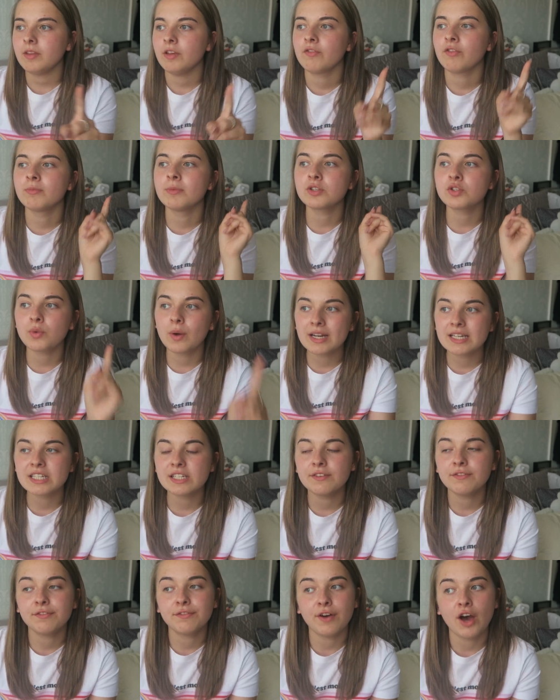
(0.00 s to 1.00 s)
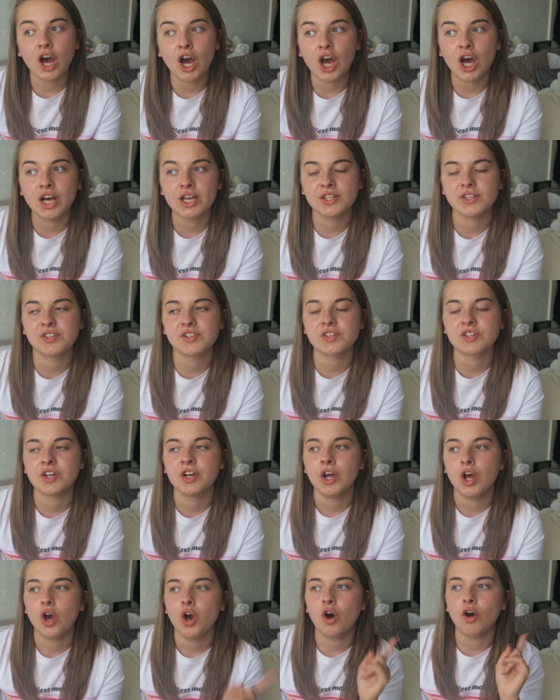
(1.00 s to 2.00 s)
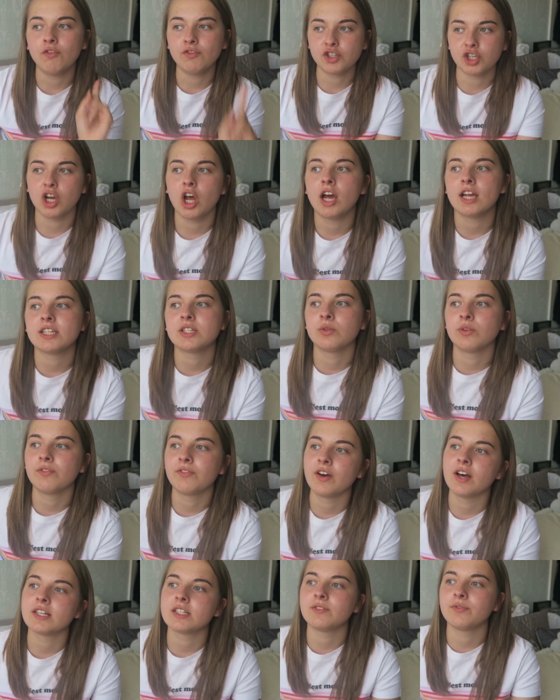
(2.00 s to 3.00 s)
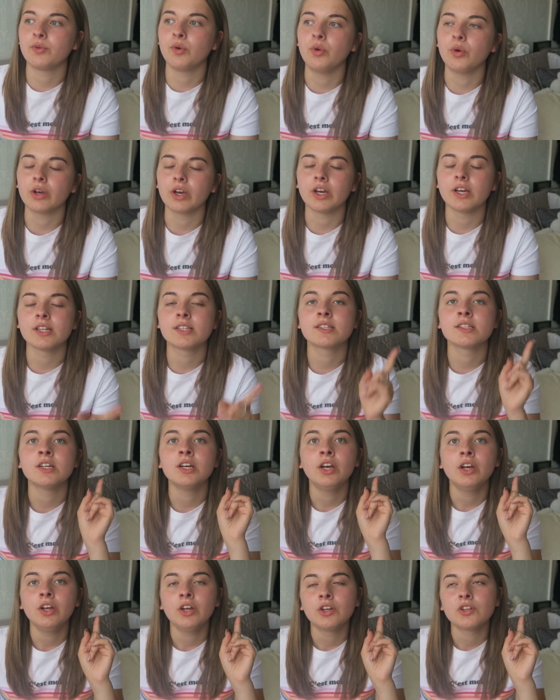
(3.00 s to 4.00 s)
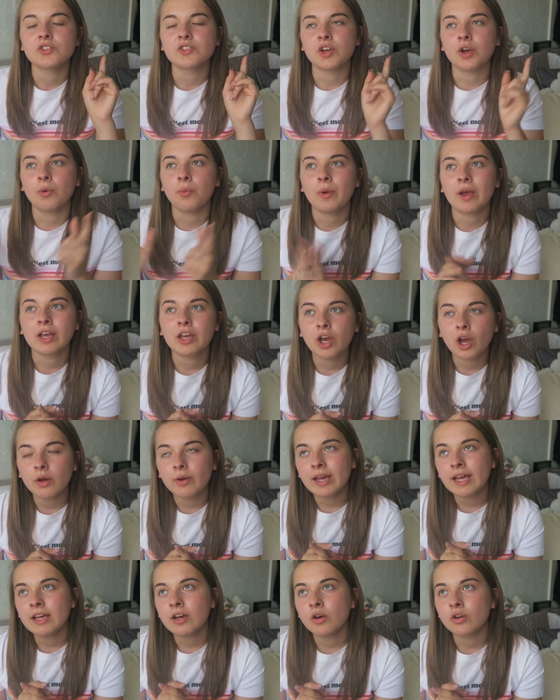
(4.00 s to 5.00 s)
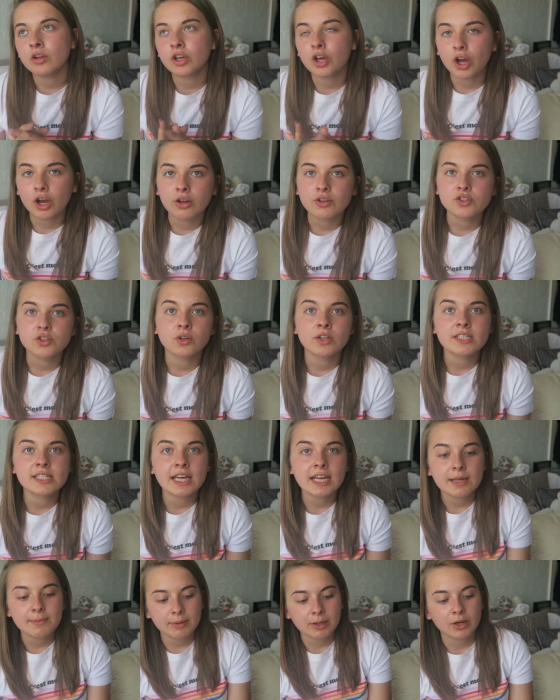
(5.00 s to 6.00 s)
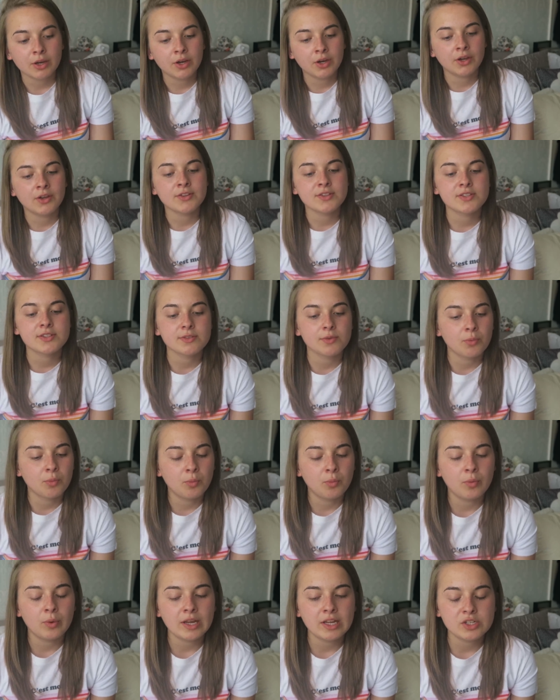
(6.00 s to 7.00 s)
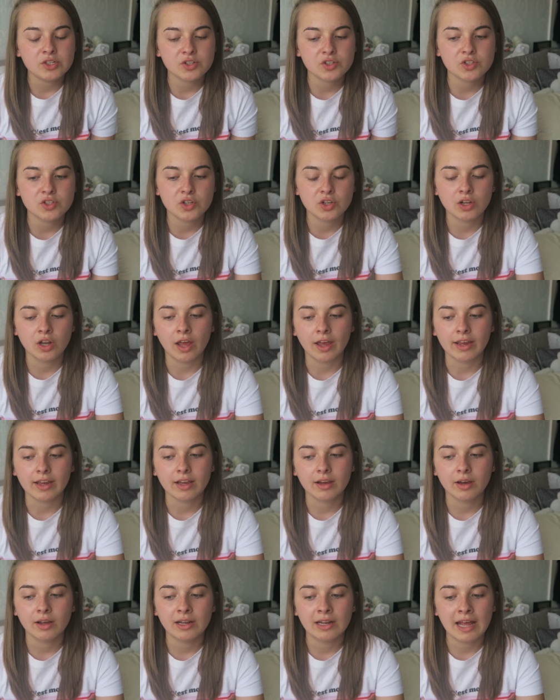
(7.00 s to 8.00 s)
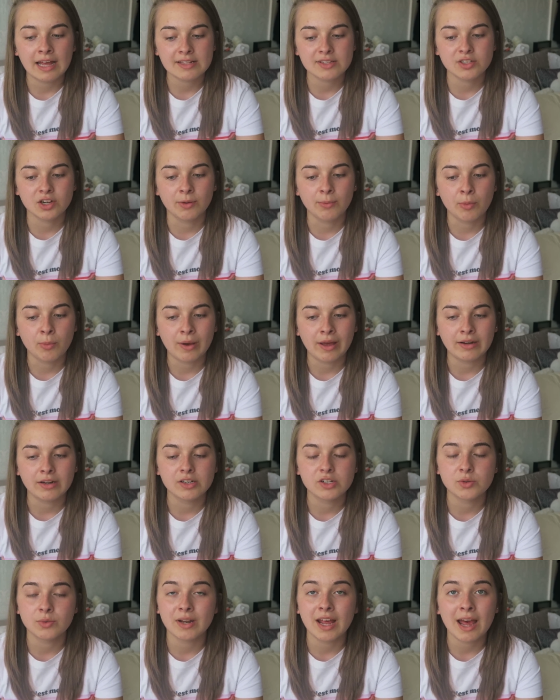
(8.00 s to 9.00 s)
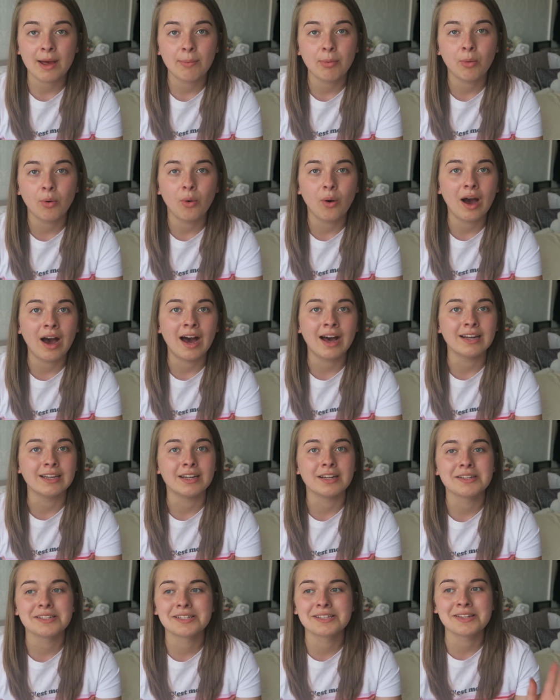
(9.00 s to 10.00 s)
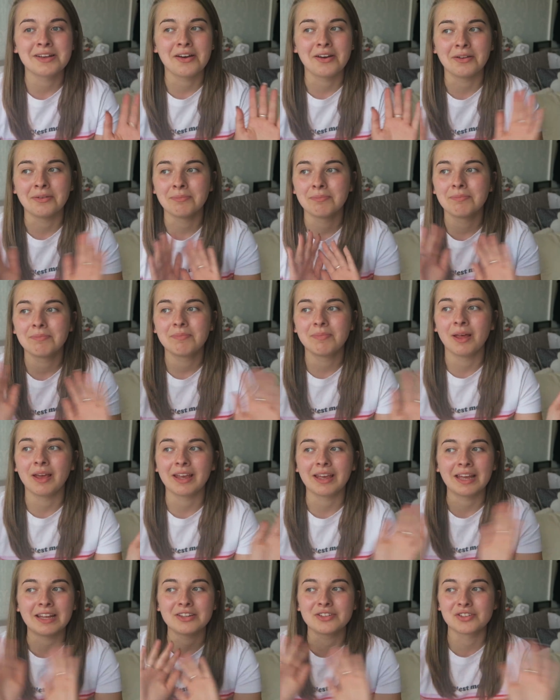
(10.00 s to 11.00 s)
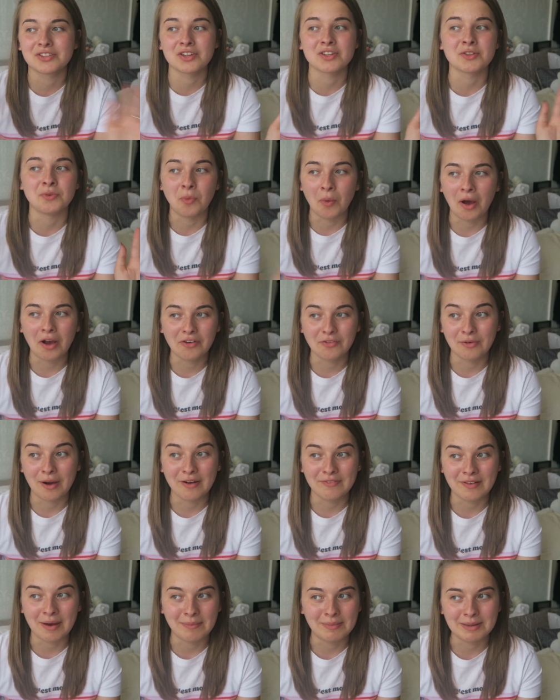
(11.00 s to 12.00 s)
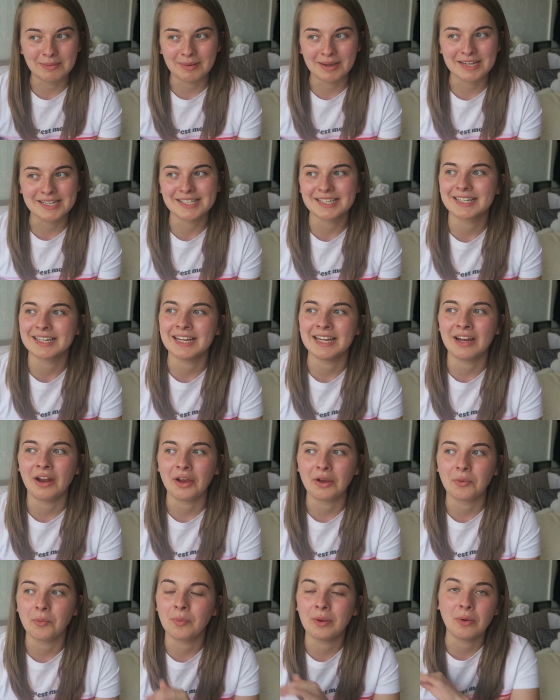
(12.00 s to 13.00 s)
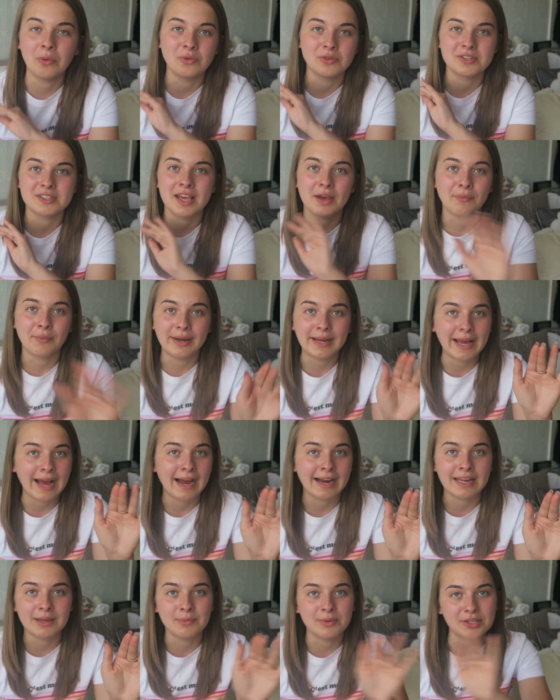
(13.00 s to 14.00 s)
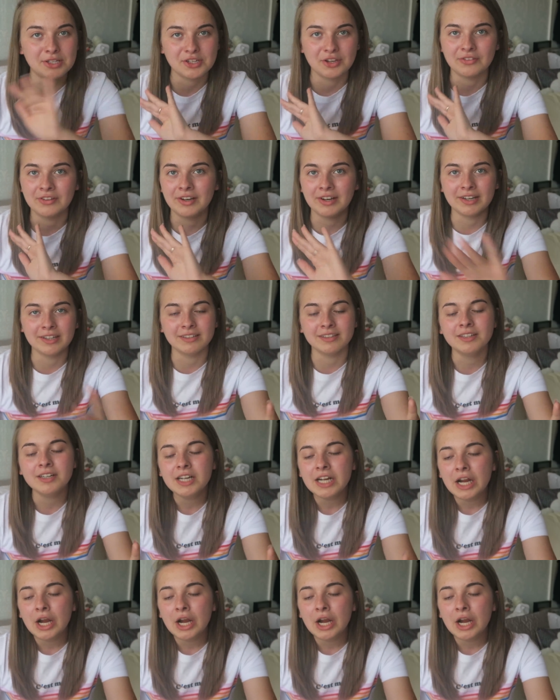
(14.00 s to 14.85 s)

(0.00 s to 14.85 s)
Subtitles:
from the 21st of July till the 1st of August. So we're going on a coach holiday, because we just, like, last time we went to an airport and certain, like, it just doesn't work for our family, basically. Like, we all just get really aggy with each other and